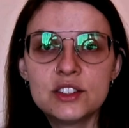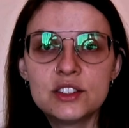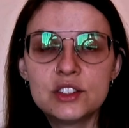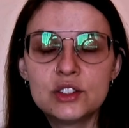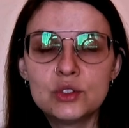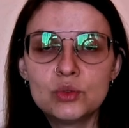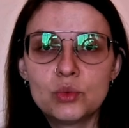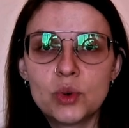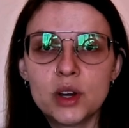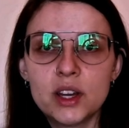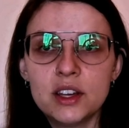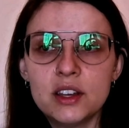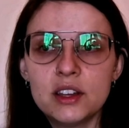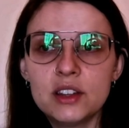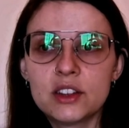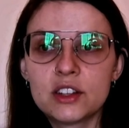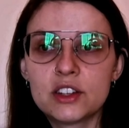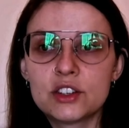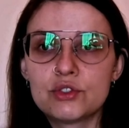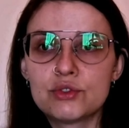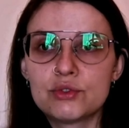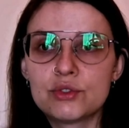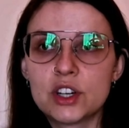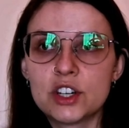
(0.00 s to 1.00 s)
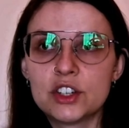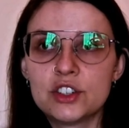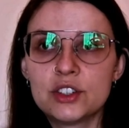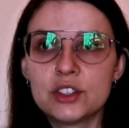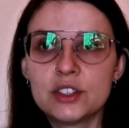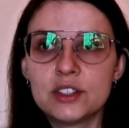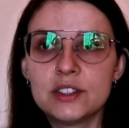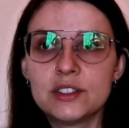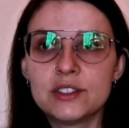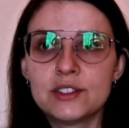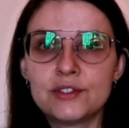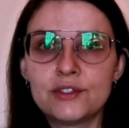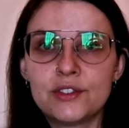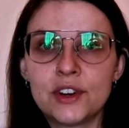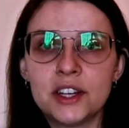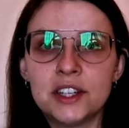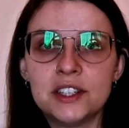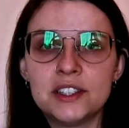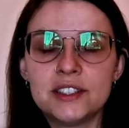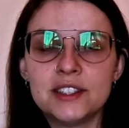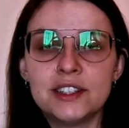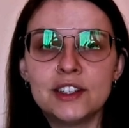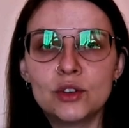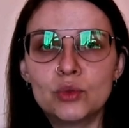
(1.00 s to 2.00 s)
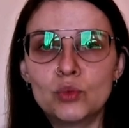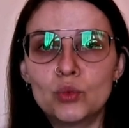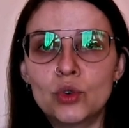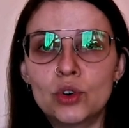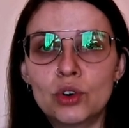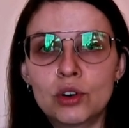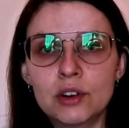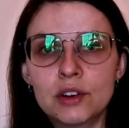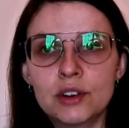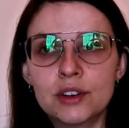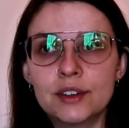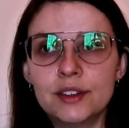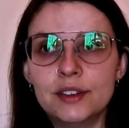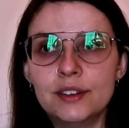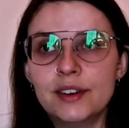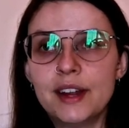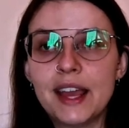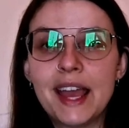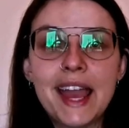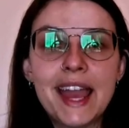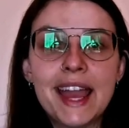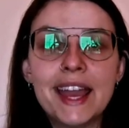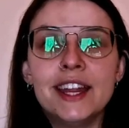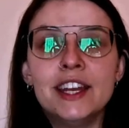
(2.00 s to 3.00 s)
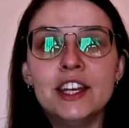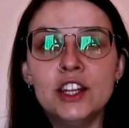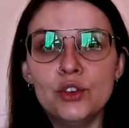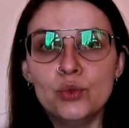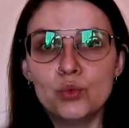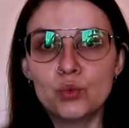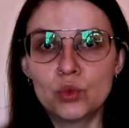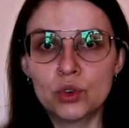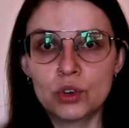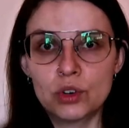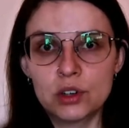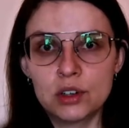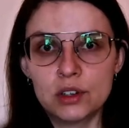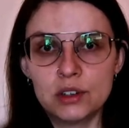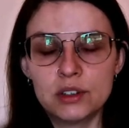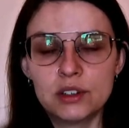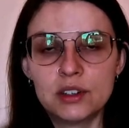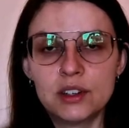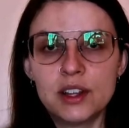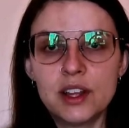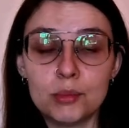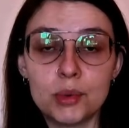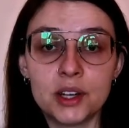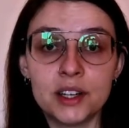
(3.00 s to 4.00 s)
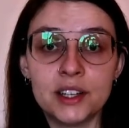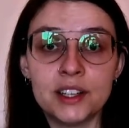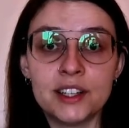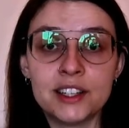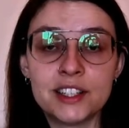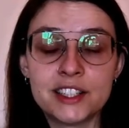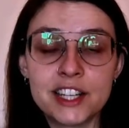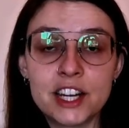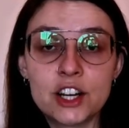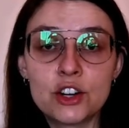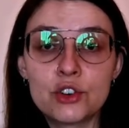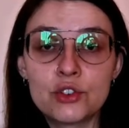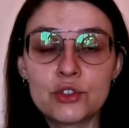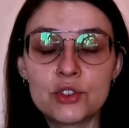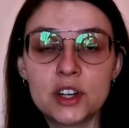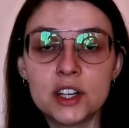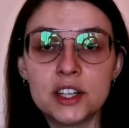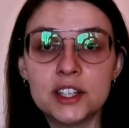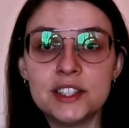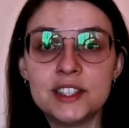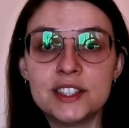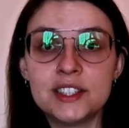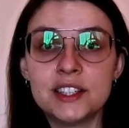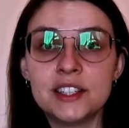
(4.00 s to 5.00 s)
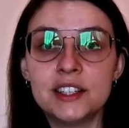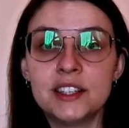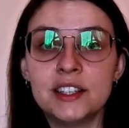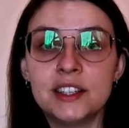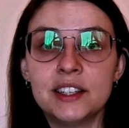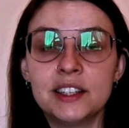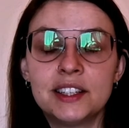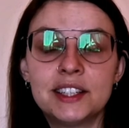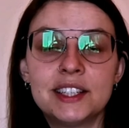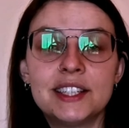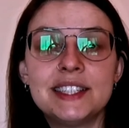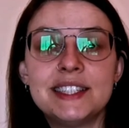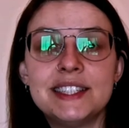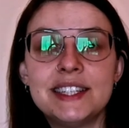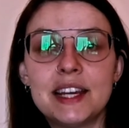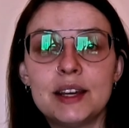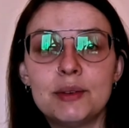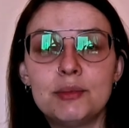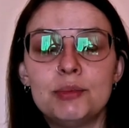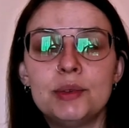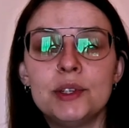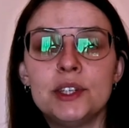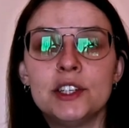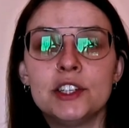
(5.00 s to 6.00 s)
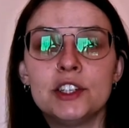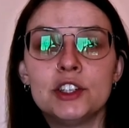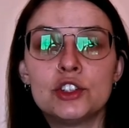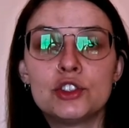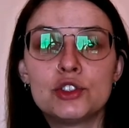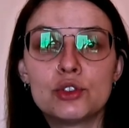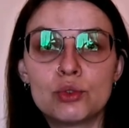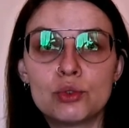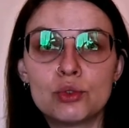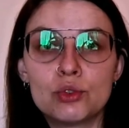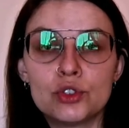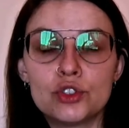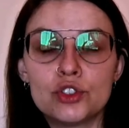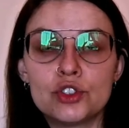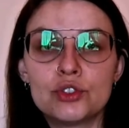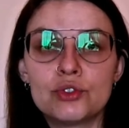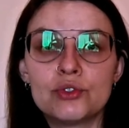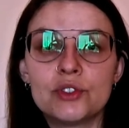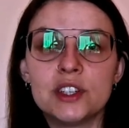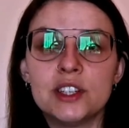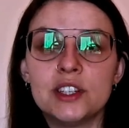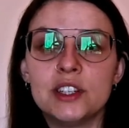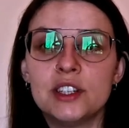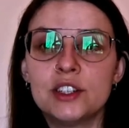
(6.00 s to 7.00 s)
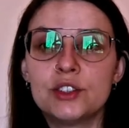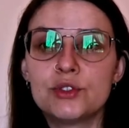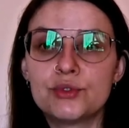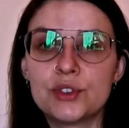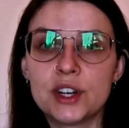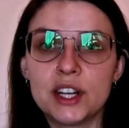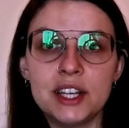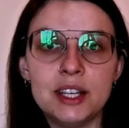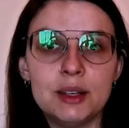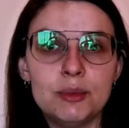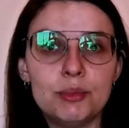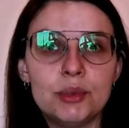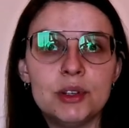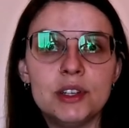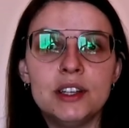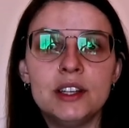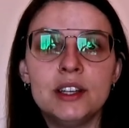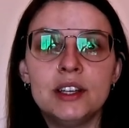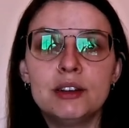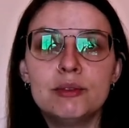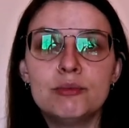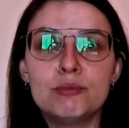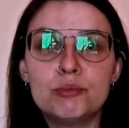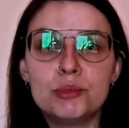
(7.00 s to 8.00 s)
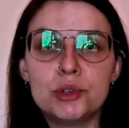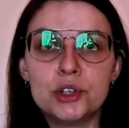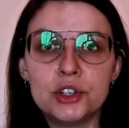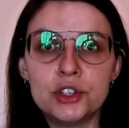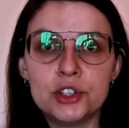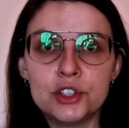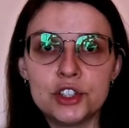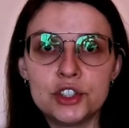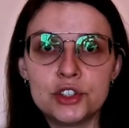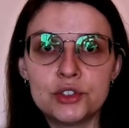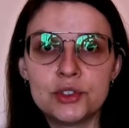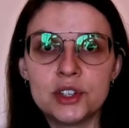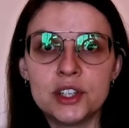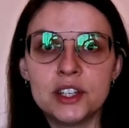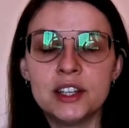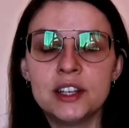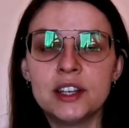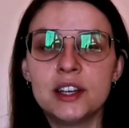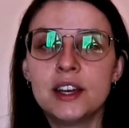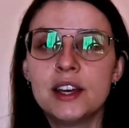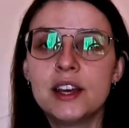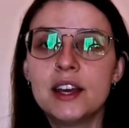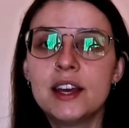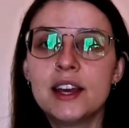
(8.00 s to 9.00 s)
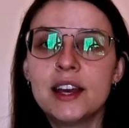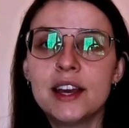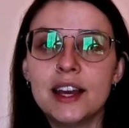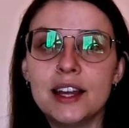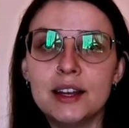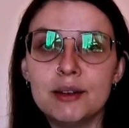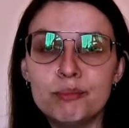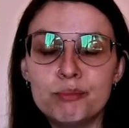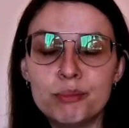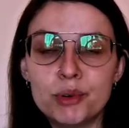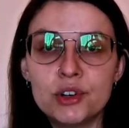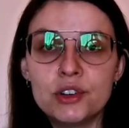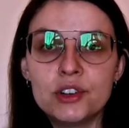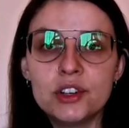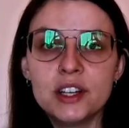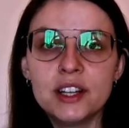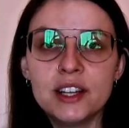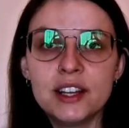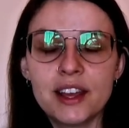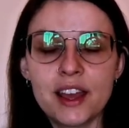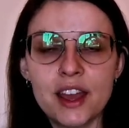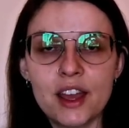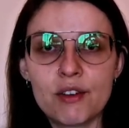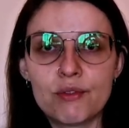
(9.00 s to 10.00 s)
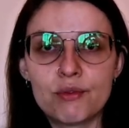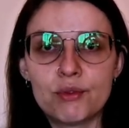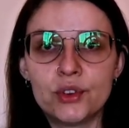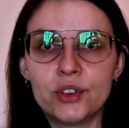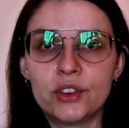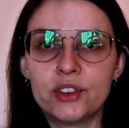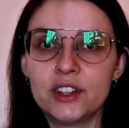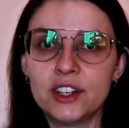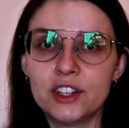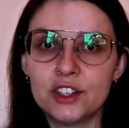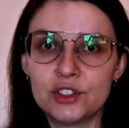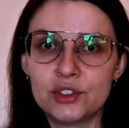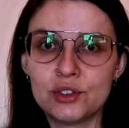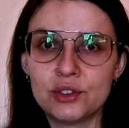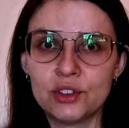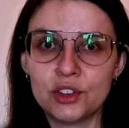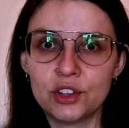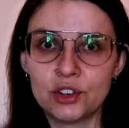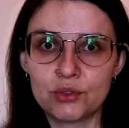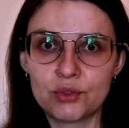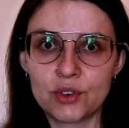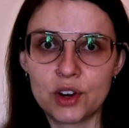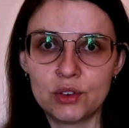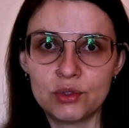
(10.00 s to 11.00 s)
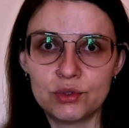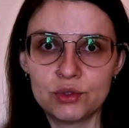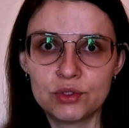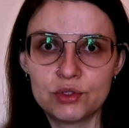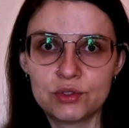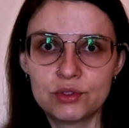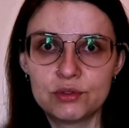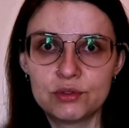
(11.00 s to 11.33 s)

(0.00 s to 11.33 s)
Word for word: is the way that Russians fight in a war, any war, by terrorizing, kidnapping, torturing, raping, murdering, burning everything to the ground.